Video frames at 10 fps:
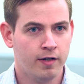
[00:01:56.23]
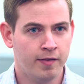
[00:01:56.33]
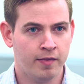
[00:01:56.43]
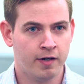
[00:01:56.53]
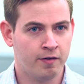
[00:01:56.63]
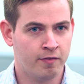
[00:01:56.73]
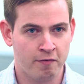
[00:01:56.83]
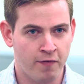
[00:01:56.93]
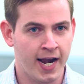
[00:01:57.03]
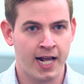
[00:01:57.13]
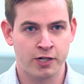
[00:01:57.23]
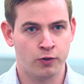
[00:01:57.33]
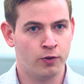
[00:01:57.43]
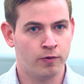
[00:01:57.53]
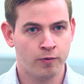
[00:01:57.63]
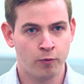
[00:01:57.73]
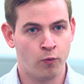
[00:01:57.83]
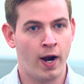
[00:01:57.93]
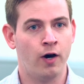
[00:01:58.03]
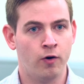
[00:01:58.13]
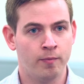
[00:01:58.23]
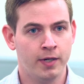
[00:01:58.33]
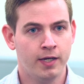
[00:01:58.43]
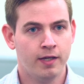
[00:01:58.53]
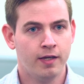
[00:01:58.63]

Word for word: in the financial realm